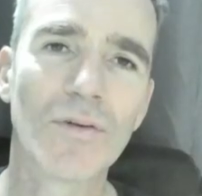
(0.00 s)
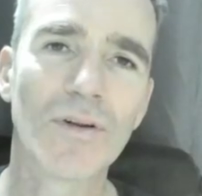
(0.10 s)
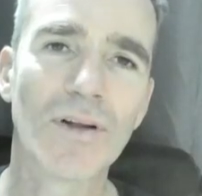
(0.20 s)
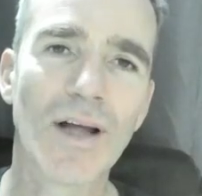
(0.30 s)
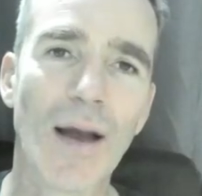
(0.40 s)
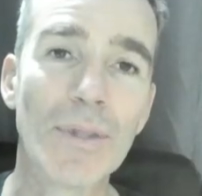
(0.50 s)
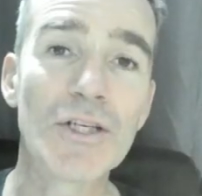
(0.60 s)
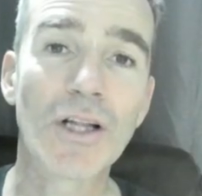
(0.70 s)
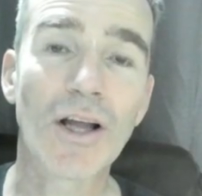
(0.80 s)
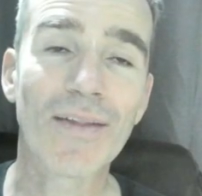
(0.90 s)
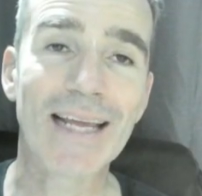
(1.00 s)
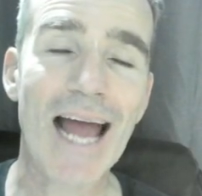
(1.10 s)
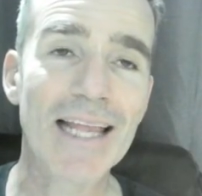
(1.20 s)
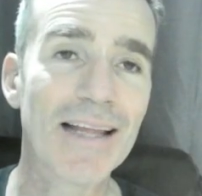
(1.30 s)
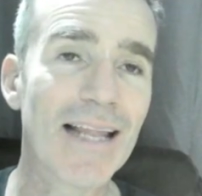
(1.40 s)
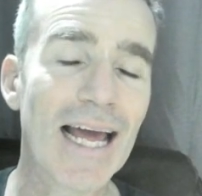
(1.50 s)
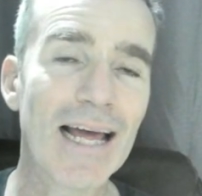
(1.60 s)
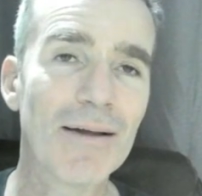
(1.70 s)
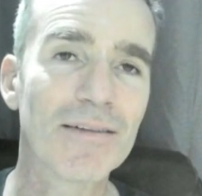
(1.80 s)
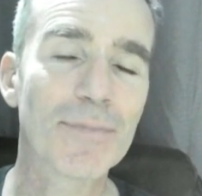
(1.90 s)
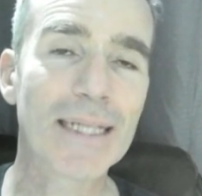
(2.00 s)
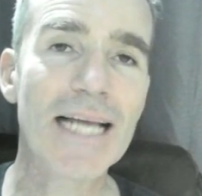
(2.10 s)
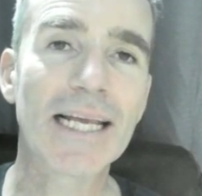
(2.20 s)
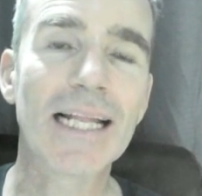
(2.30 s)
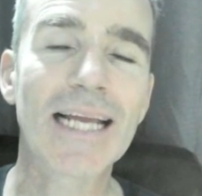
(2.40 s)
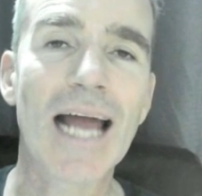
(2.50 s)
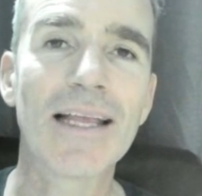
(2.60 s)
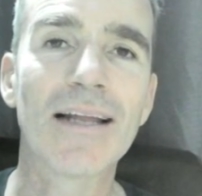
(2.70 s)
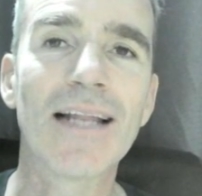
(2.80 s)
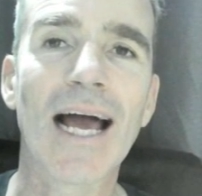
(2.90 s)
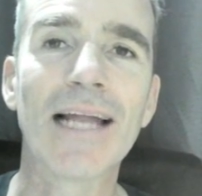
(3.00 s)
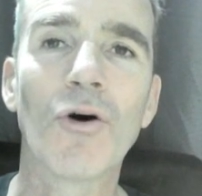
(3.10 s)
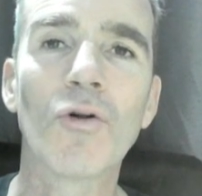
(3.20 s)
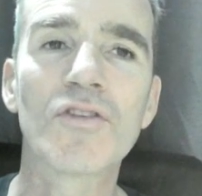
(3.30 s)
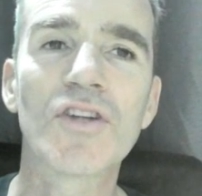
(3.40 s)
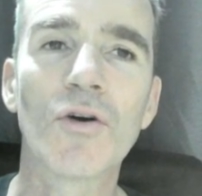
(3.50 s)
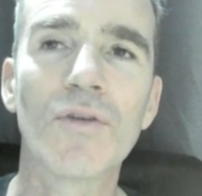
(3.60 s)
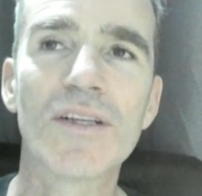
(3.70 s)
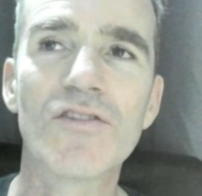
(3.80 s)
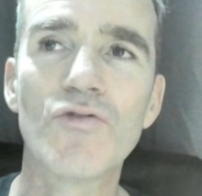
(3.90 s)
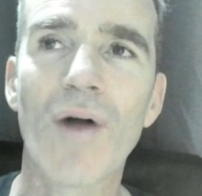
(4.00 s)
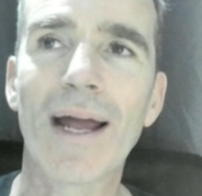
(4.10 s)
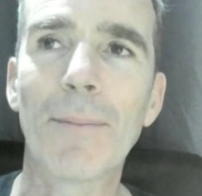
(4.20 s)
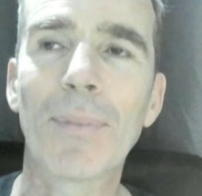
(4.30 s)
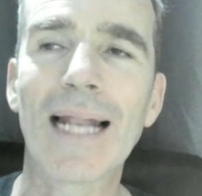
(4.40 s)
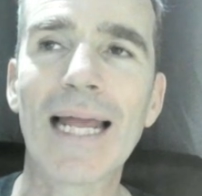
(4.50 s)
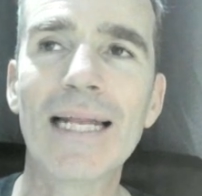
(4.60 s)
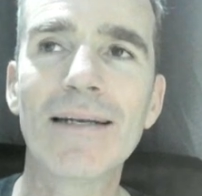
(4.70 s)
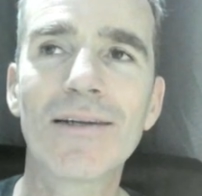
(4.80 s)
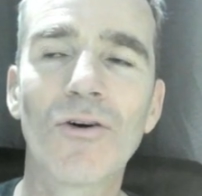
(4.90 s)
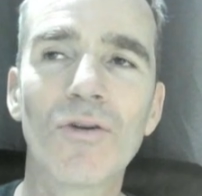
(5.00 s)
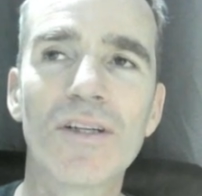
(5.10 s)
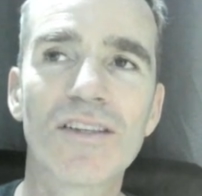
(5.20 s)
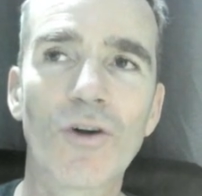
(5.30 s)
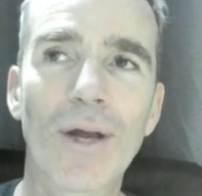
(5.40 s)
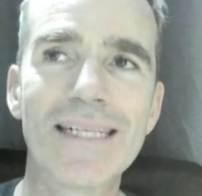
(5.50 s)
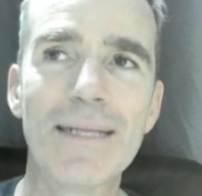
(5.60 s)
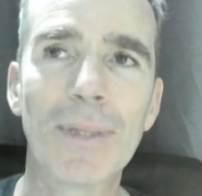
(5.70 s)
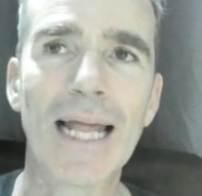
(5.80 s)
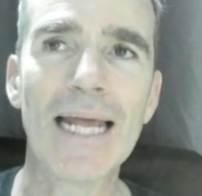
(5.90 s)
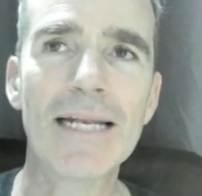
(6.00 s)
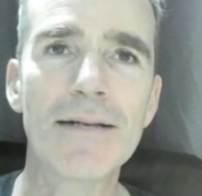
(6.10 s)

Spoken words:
And we took a look at the canyon there, spectacular canyon, and also this dry plain called the Sogeti Plain.